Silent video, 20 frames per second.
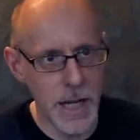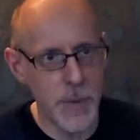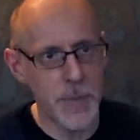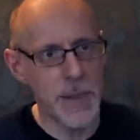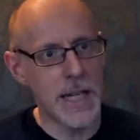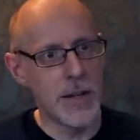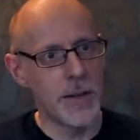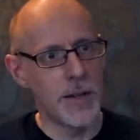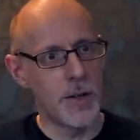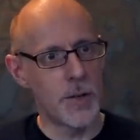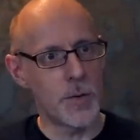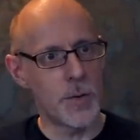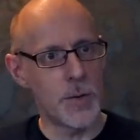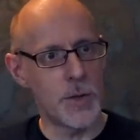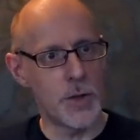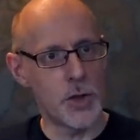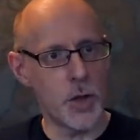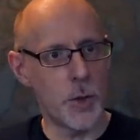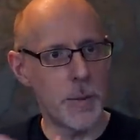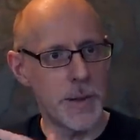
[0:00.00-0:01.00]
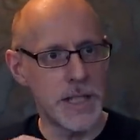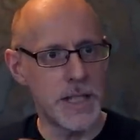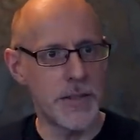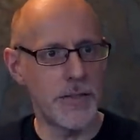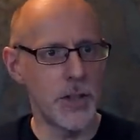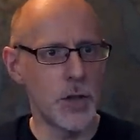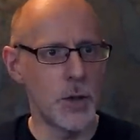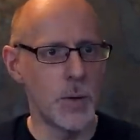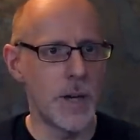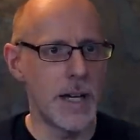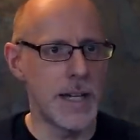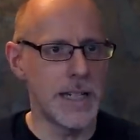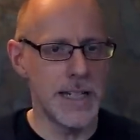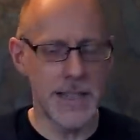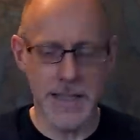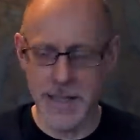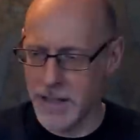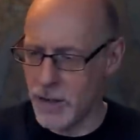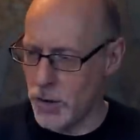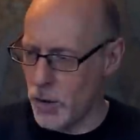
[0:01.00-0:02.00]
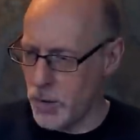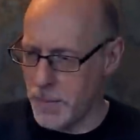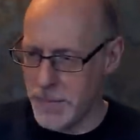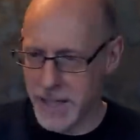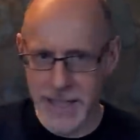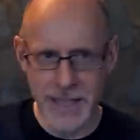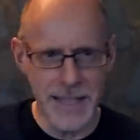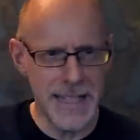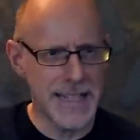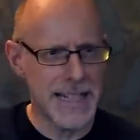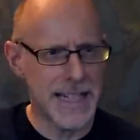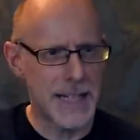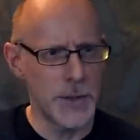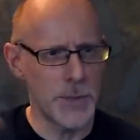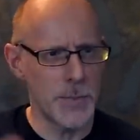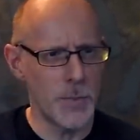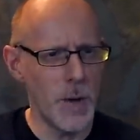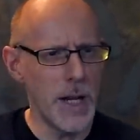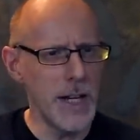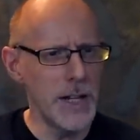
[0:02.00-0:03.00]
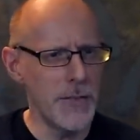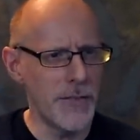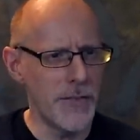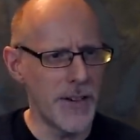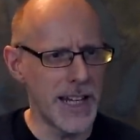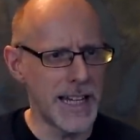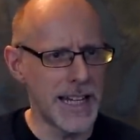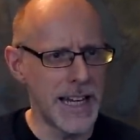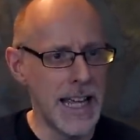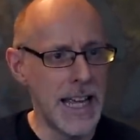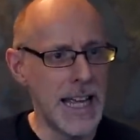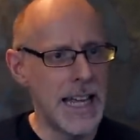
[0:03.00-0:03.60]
and we go along to a job interview and it's, oh my goodness, it goes wonderfully,